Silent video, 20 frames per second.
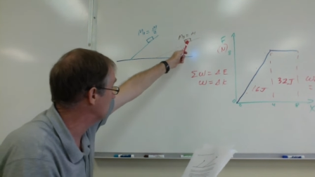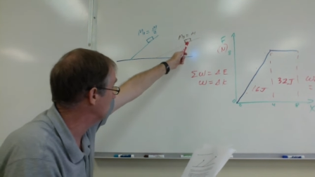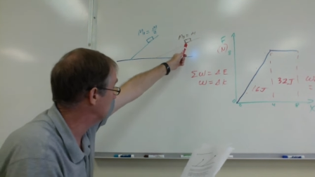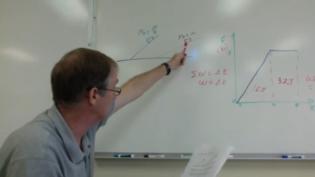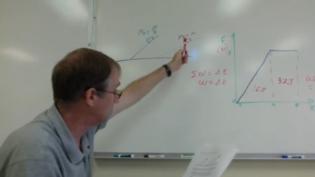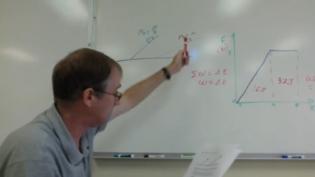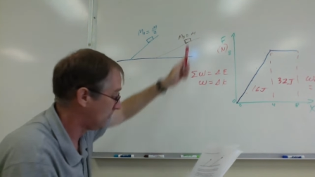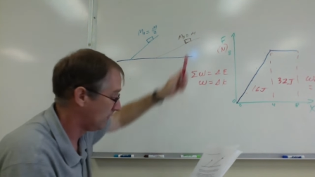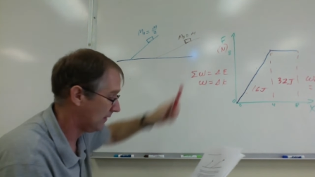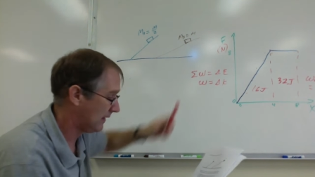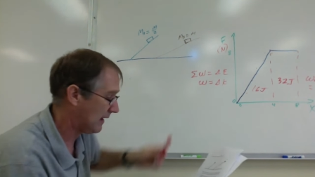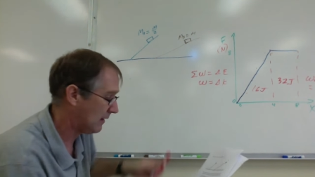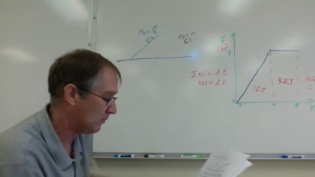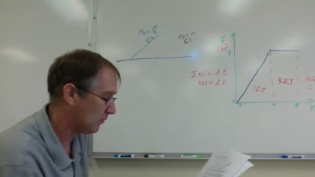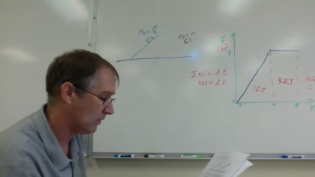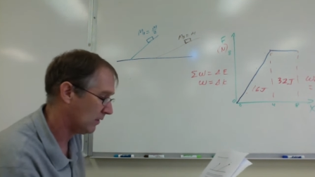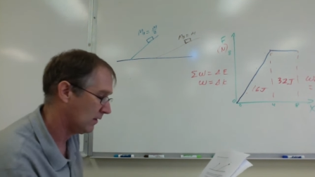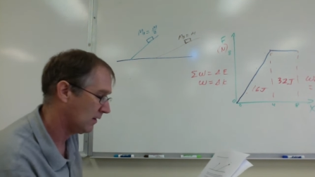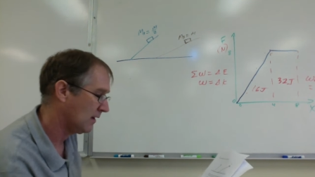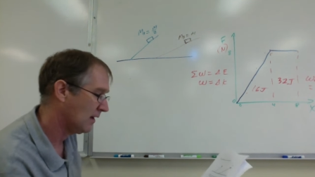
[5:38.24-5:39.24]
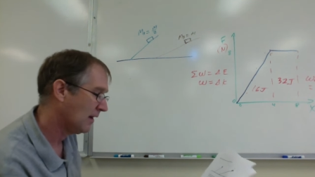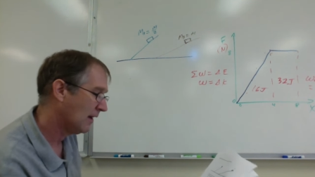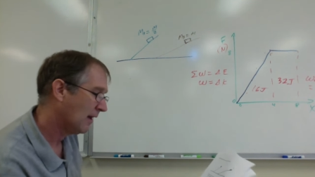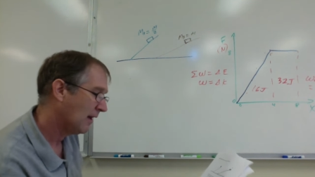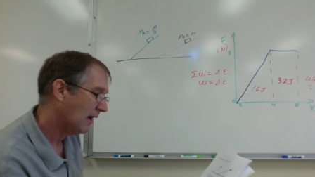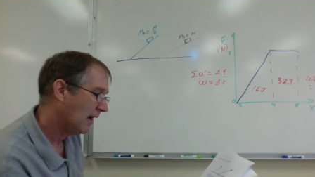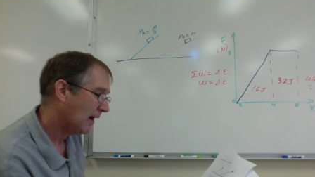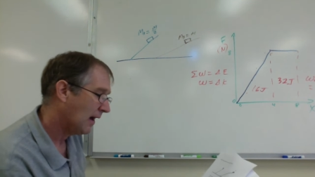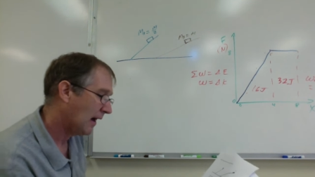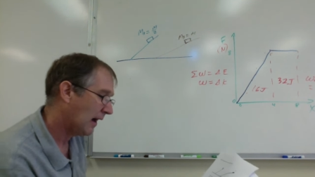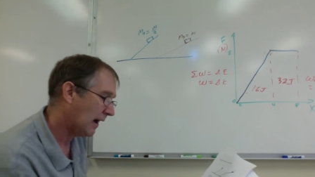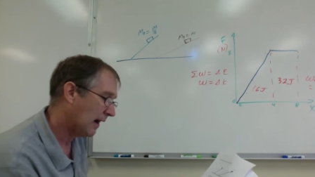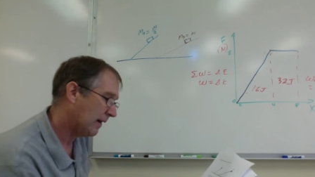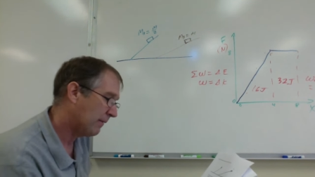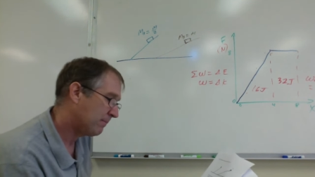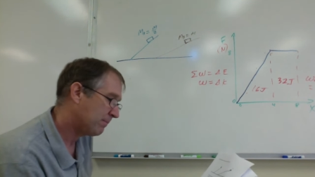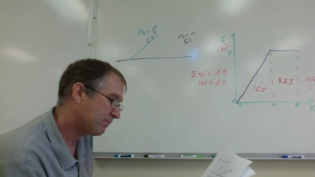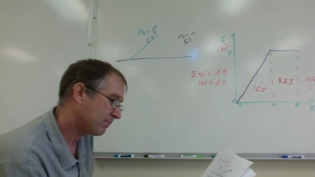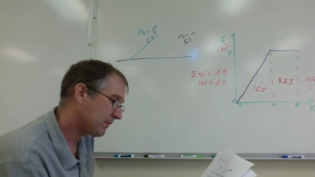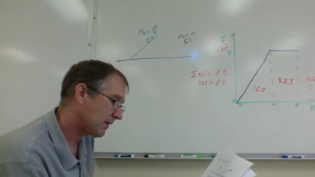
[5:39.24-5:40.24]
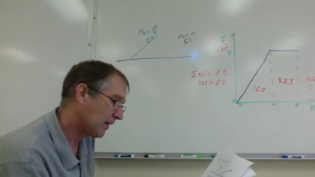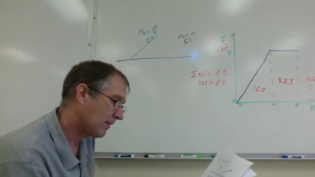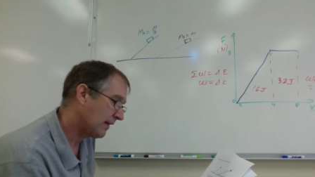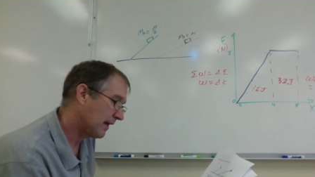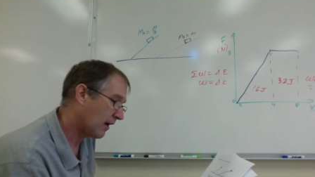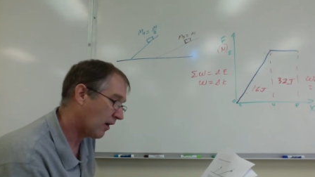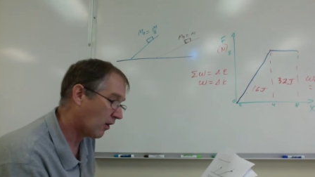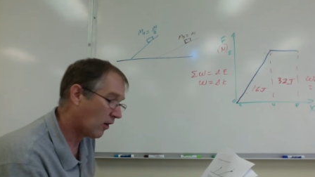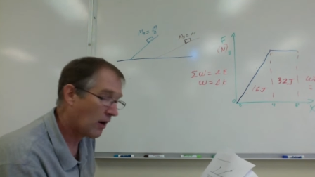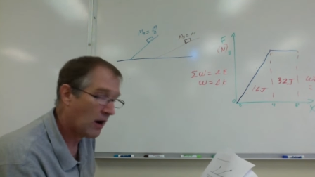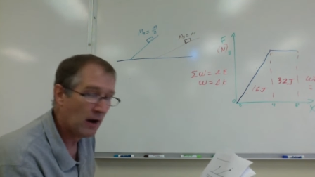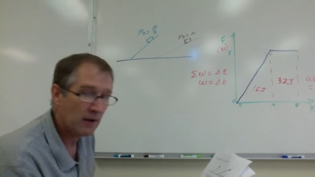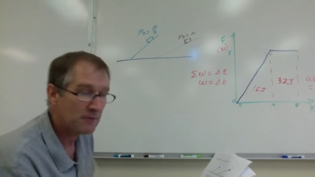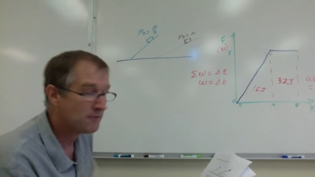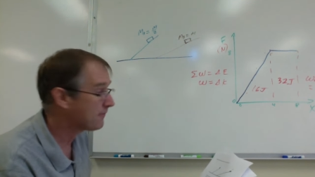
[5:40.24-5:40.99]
M for that one. Uh, they are on